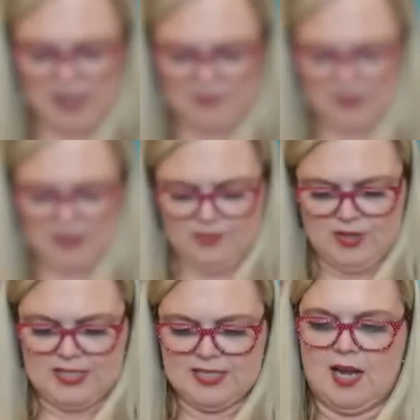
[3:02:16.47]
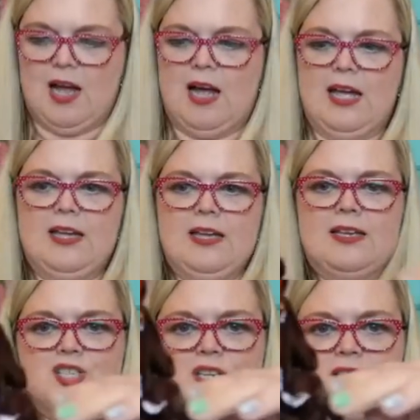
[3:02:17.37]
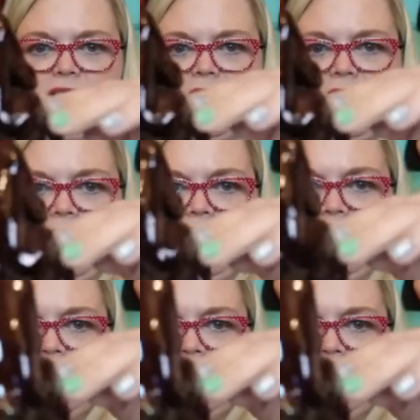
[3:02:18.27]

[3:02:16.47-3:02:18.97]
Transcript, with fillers: then this guy is just hugging this